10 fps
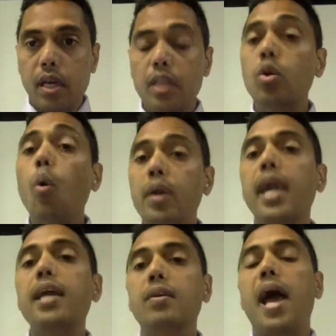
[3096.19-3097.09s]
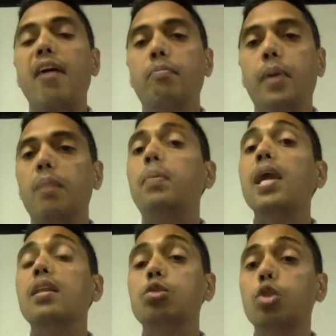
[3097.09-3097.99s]
It's okay to have pain.
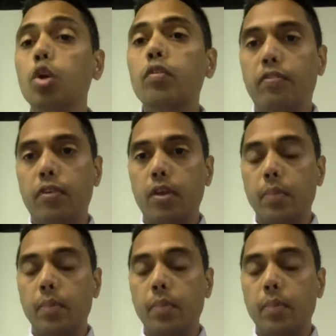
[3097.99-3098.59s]
Pain is good for you.